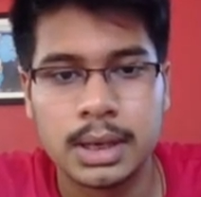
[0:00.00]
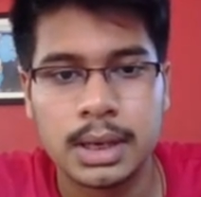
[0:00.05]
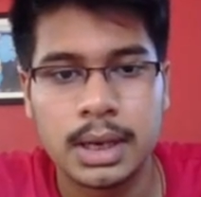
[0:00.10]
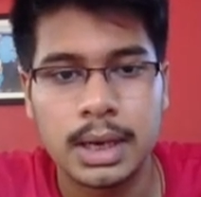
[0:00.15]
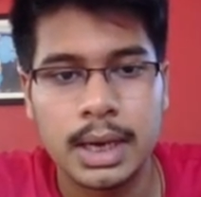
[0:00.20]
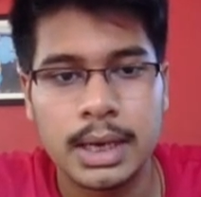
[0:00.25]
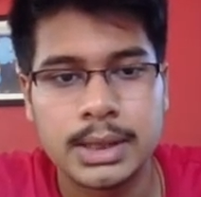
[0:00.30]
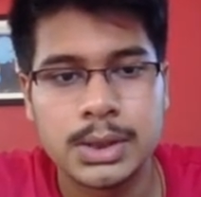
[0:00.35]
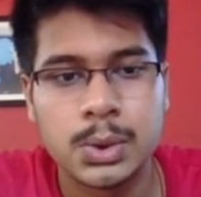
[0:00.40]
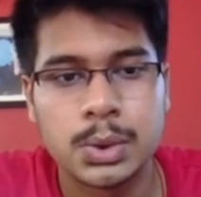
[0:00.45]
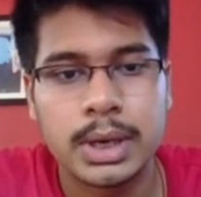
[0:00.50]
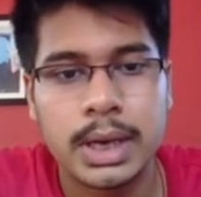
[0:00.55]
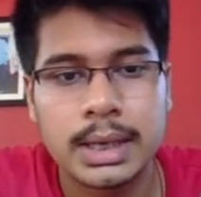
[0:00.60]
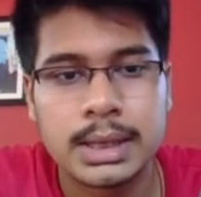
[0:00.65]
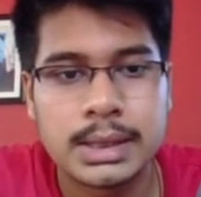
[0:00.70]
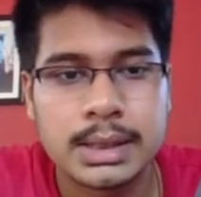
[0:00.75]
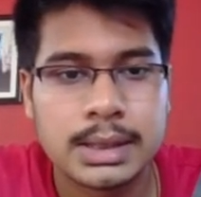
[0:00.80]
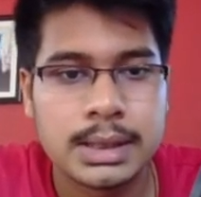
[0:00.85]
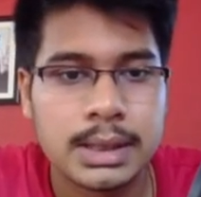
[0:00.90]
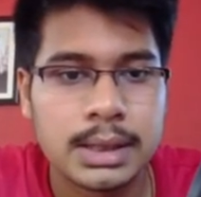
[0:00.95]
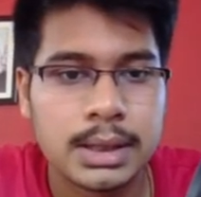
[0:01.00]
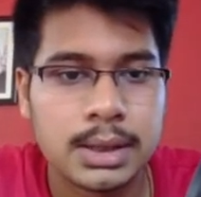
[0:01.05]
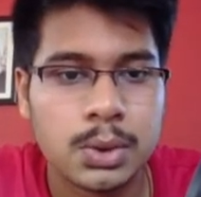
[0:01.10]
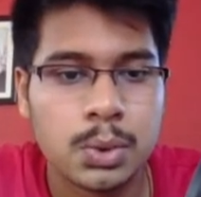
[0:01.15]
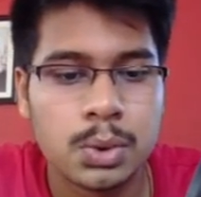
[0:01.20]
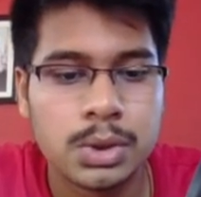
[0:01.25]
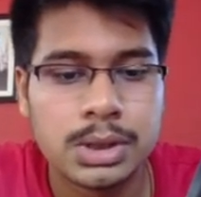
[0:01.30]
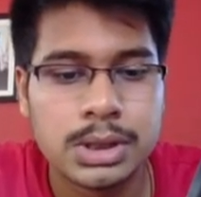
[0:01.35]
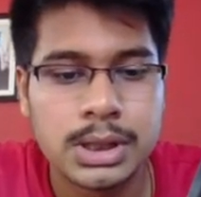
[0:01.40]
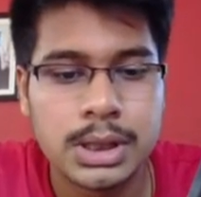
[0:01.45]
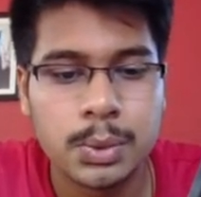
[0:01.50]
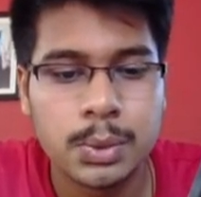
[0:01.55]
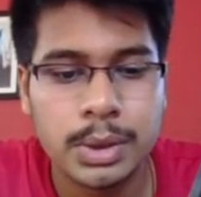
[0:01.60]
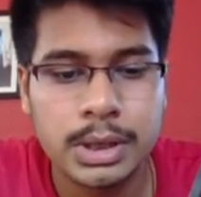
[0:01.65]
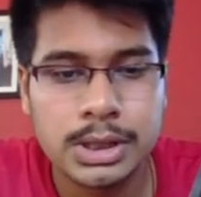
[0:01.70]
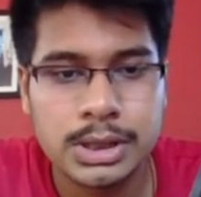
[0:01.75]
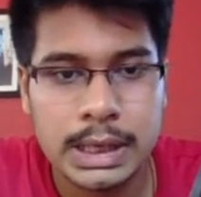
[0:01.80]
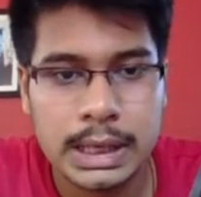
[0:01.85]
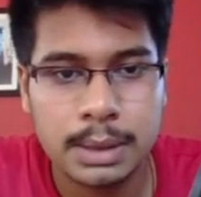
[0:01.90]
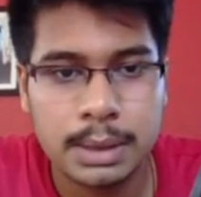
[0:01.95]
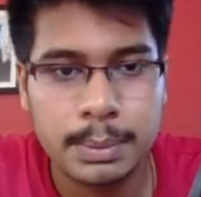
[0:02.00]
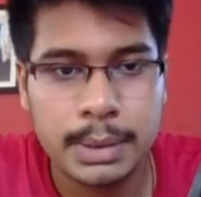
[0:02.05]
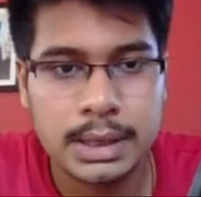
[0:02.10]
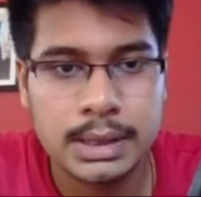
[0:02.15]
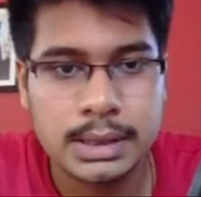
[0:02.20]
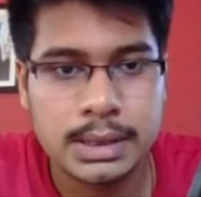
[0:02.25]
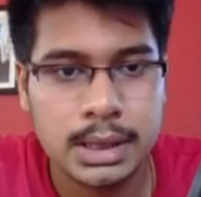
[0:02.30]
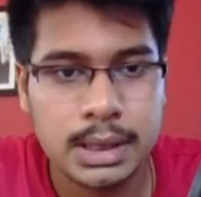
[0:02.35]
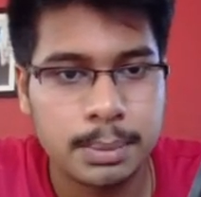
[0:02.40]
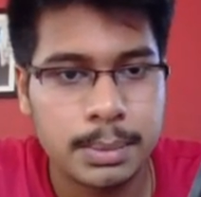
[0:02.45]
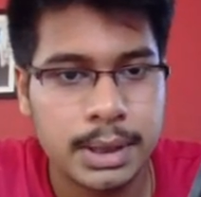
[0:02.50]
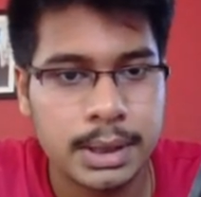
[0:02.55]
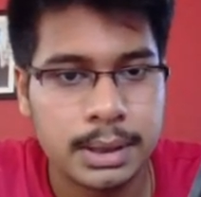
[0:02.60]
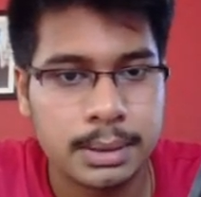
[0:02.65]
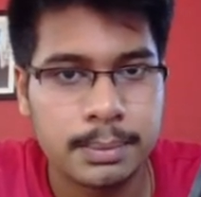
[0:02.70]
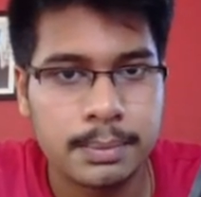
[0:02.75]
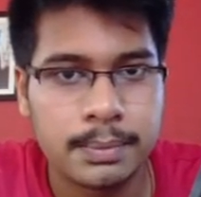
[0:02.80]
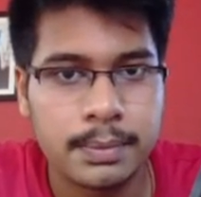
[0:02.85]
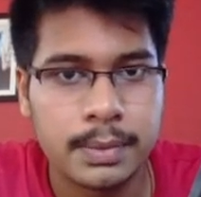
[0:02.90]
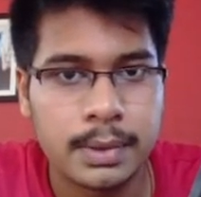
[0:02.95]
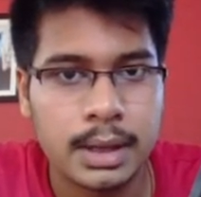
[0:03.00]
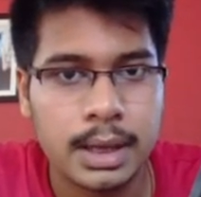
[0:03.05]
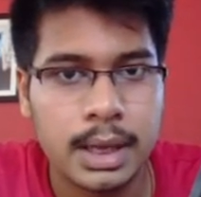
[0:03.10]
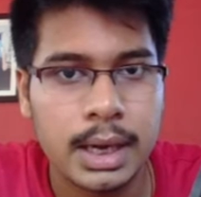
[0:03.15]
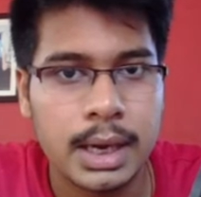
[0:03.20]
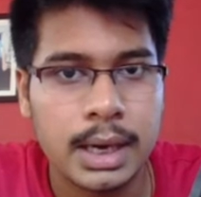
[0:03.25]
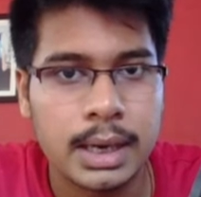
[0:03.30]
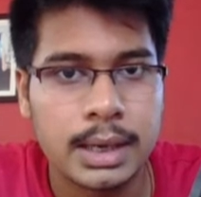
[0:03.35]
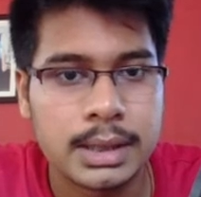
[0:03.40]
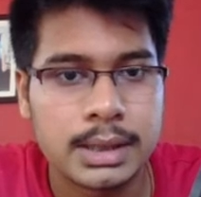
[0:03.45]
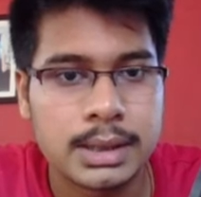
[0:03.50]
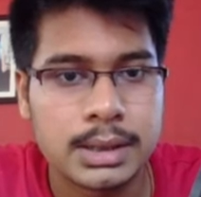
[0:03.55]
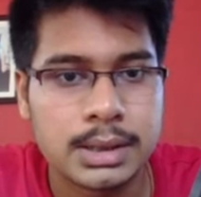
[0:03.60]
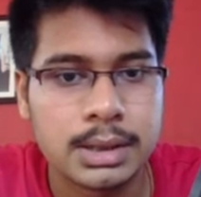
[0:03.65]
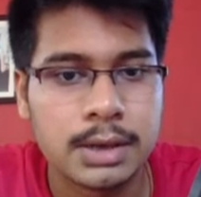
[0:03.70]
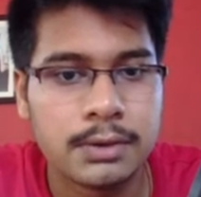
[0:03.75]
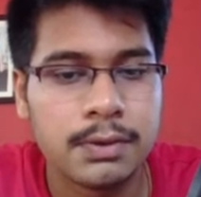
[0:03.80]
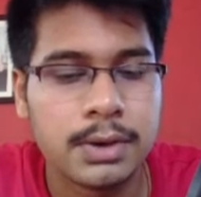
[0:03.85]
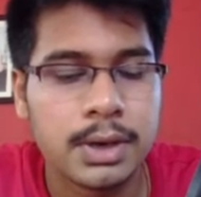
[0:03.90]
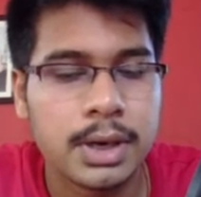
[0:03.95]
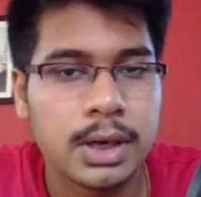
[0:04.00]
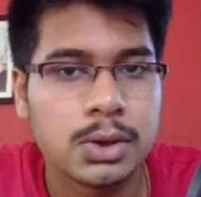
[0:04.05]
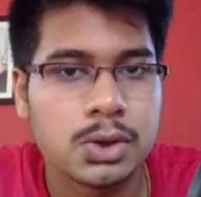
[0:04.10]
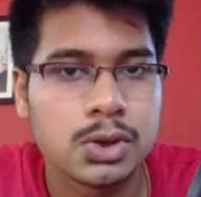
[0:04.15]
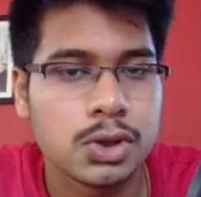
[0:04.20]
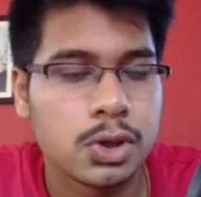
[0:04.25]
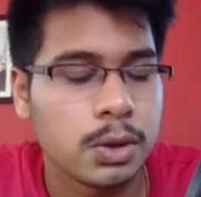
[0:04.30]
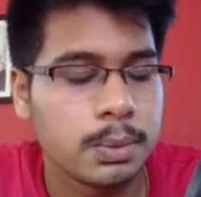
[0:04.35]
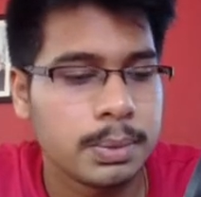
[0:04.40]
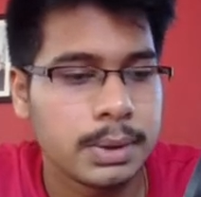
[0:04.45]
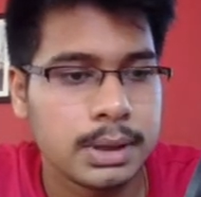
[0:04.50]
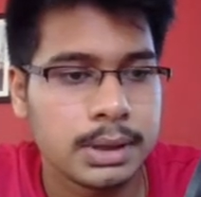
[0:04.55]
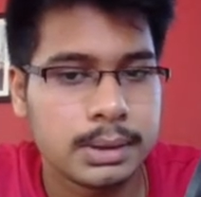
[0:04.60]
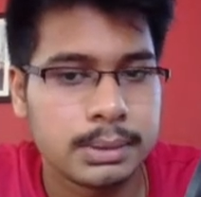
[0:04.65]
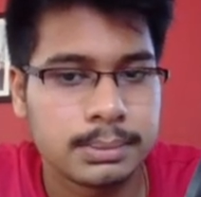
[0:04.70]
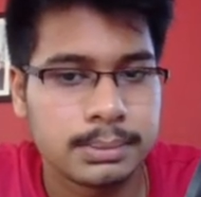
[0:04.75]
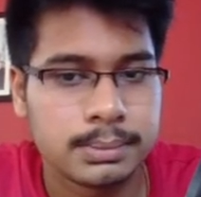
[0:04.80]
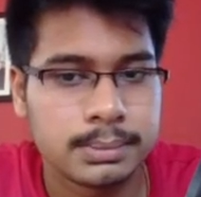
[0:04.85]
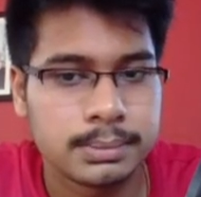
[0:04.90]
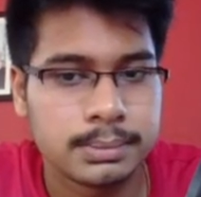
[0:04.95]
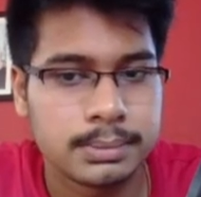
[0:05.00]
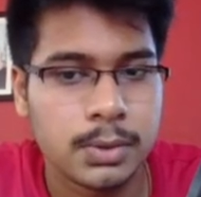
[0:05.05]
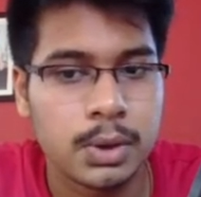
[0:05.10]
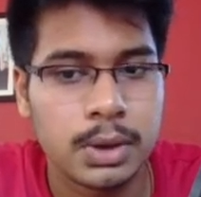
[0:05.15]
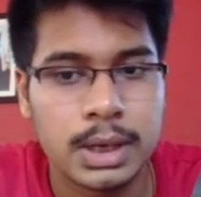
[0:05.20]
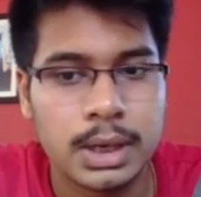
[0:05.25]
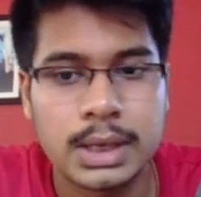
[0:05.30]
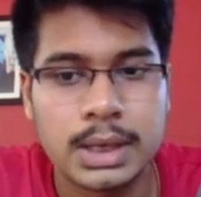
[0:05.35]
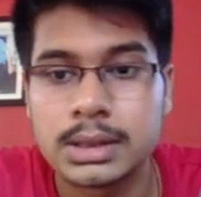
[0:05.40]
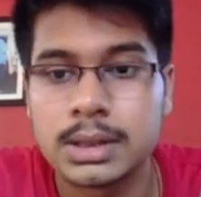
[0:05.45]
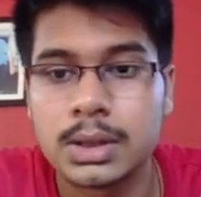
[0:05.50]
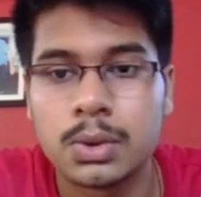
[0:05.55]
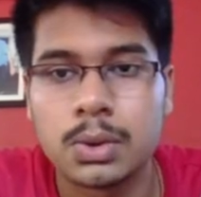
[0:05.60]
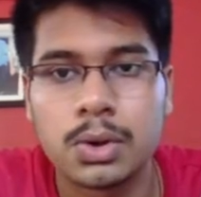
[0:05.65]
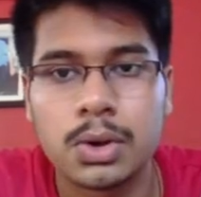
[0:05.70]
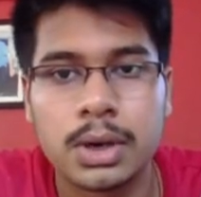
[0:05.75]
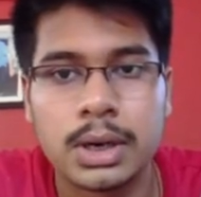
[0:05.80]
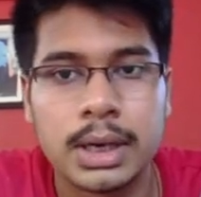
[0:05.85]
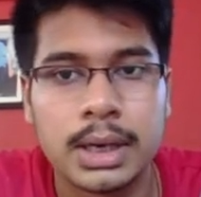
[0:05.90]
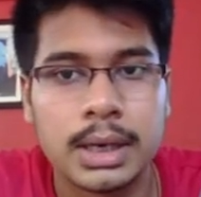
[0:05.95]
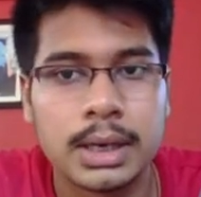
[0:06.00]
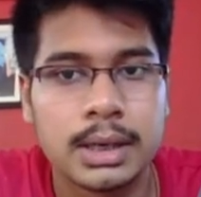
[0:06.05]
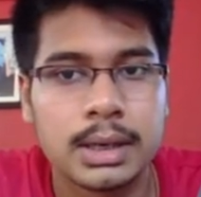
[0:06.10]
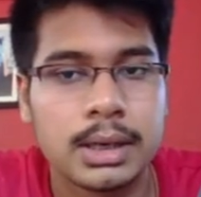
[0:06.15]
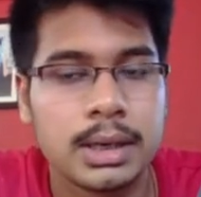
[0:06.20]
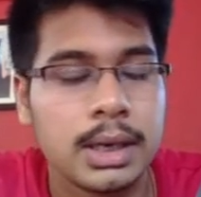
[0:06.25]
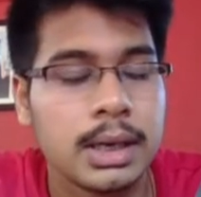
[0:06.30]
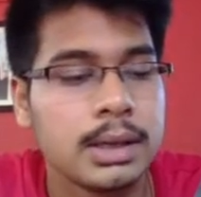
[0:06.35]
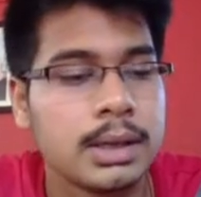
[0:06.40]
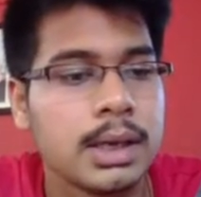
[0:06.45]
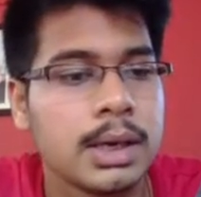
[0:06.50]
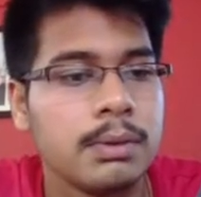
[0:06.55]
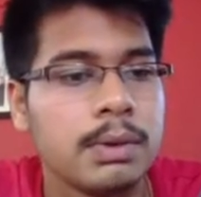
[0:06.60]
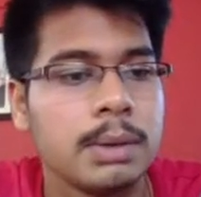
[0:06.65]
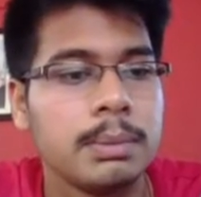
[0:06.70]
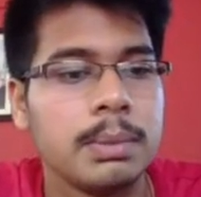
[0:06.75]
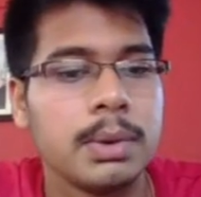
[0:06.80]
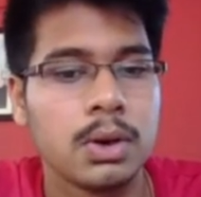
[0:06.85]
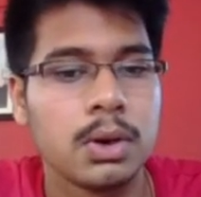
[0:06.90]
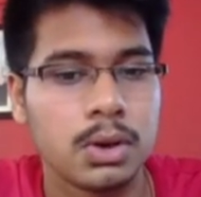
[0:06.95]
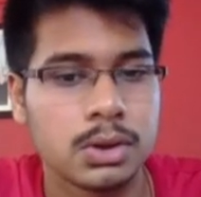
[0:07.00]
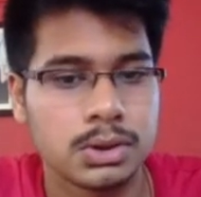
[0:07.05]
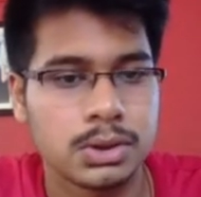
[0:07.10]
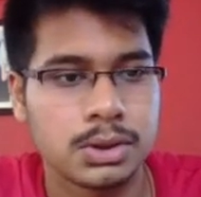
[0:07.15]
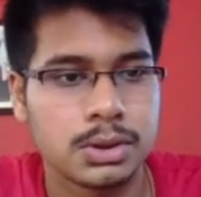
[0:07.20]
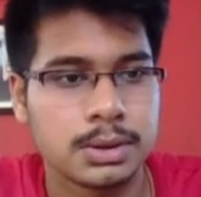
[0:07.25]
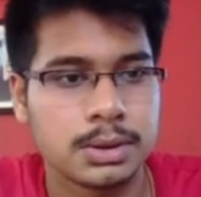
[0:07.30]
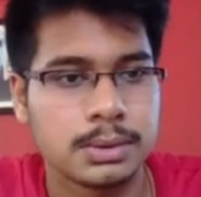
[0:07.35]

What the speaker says: As you can see, rook g1 checkmate is coming, and it's difficult to stop it, or else the rook on a3 will be lost.